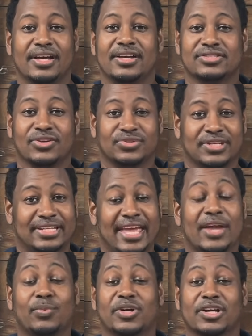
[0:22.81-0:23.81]
So
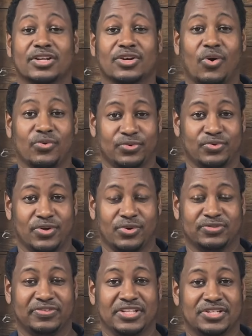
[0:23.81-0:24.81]
today we're going to go through
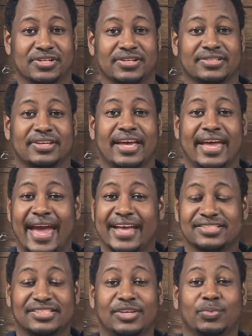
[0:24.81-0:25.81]
those features
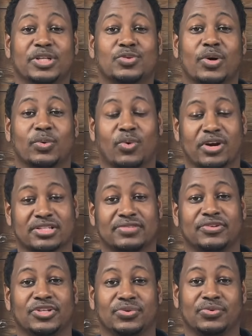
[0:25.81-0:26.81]
and see which one works
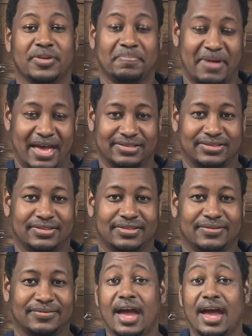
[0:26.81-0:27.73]
for you the best.